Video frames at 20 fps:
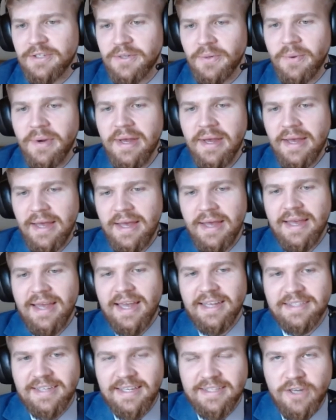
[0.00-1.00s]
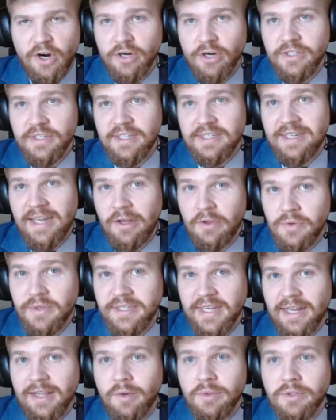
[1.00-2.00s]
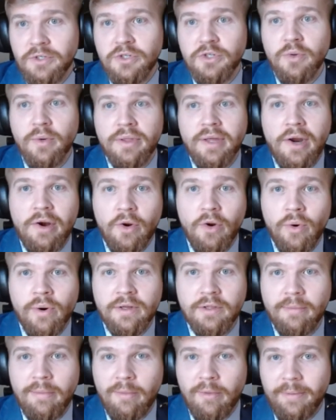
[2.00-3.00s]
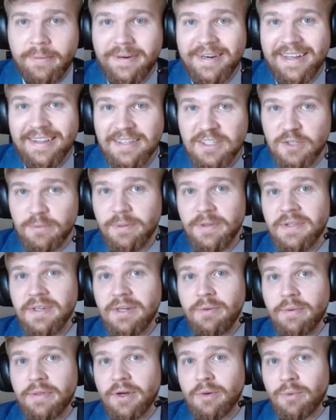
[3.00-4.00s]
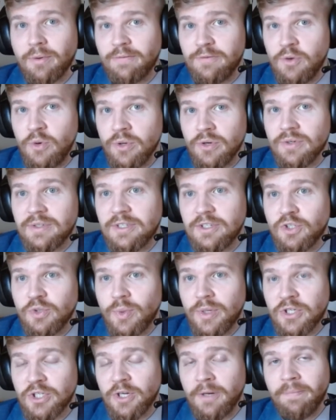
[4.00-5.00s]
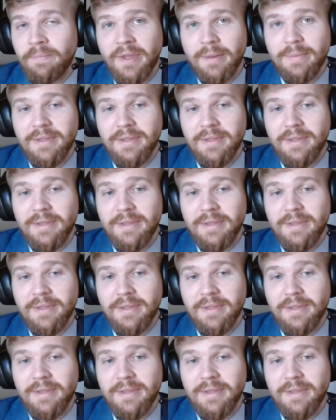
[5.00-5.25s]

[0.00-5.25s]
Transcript: So it's, it's hard to tell you exactly what to do without knowing a little bit more about eligibility, without reviewing your situation.